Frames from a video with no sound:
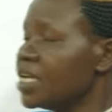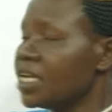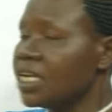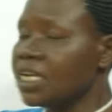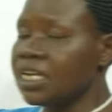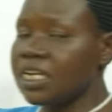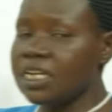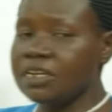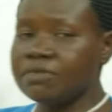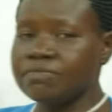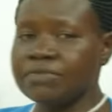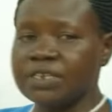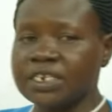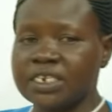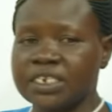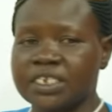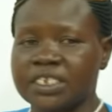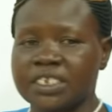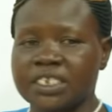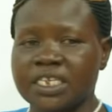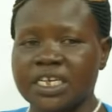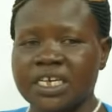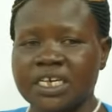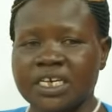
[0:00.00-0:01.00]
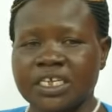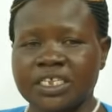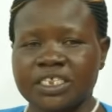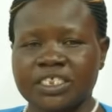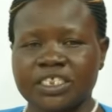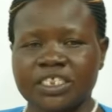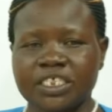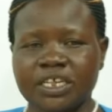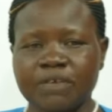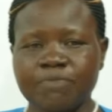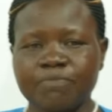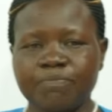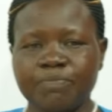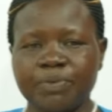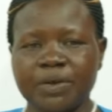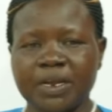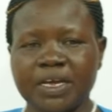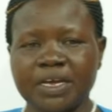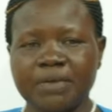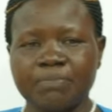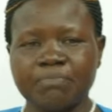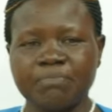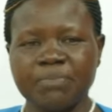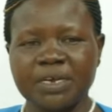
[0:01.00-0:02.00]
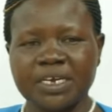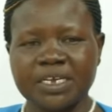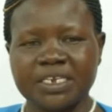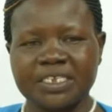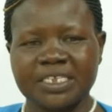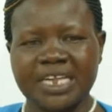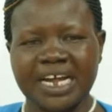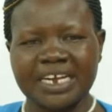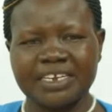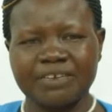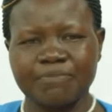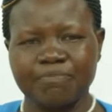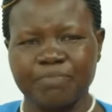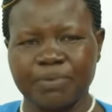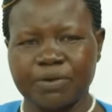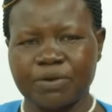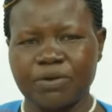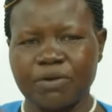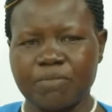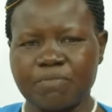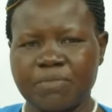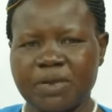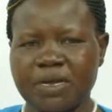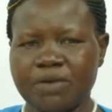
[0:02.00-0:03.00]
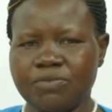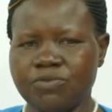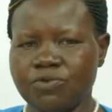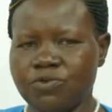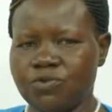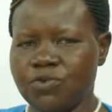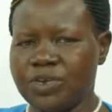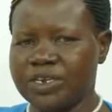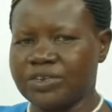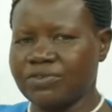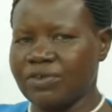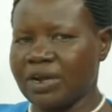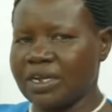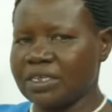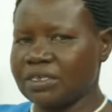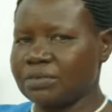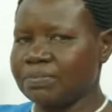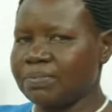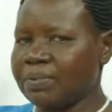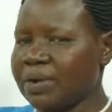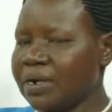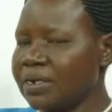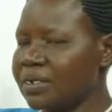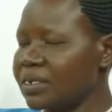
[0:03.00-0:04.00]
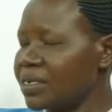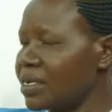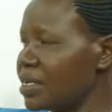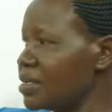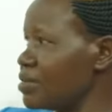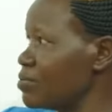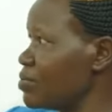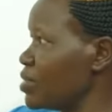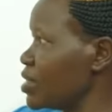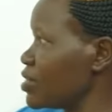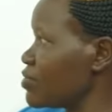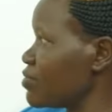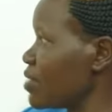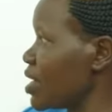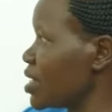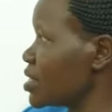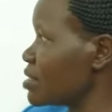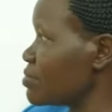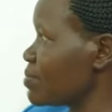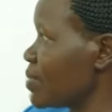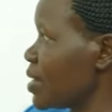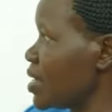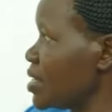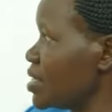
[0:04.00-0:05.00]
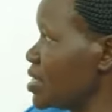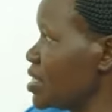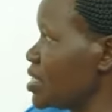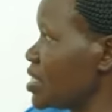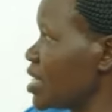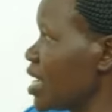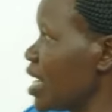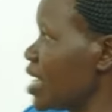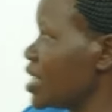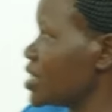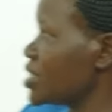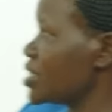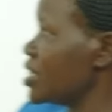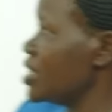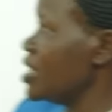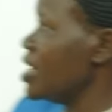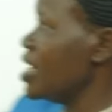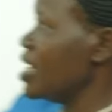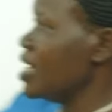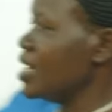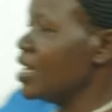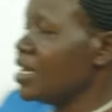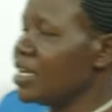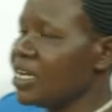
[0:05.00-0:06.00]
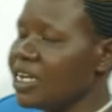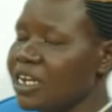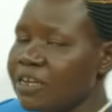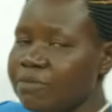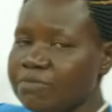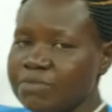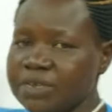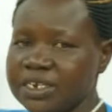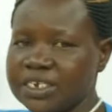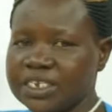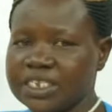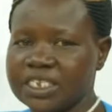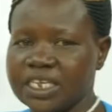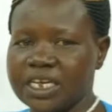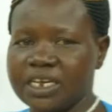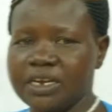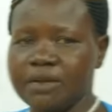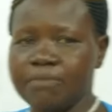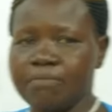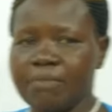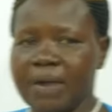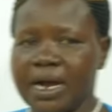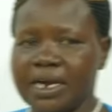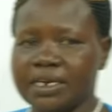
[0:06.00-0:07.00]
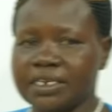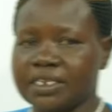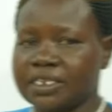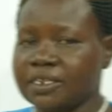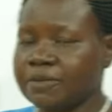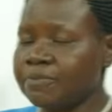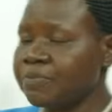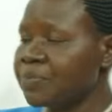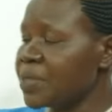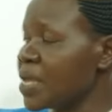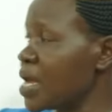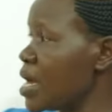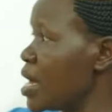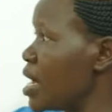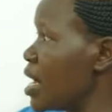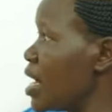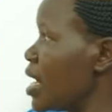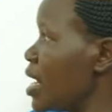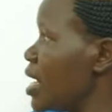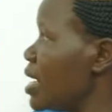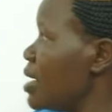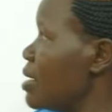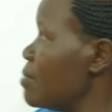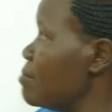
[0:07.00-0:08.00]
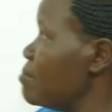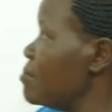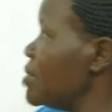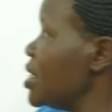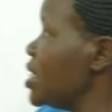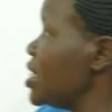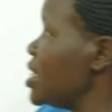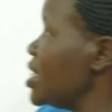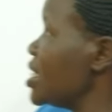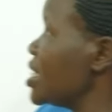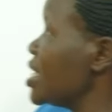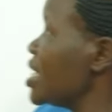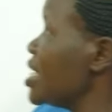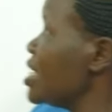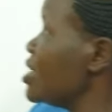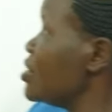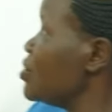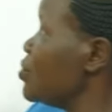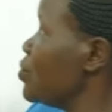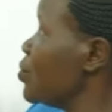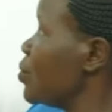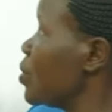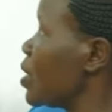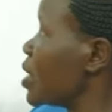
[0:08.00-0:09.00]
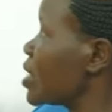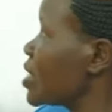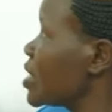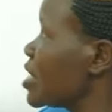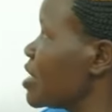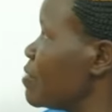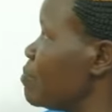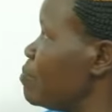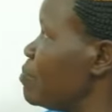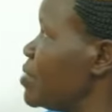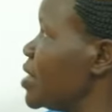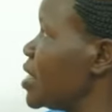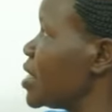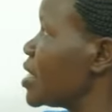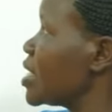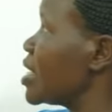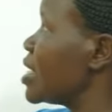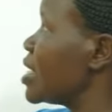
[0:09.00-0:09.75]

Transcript: limits simply mean that problem. We transfer it as limits in maths, meaning you are keeping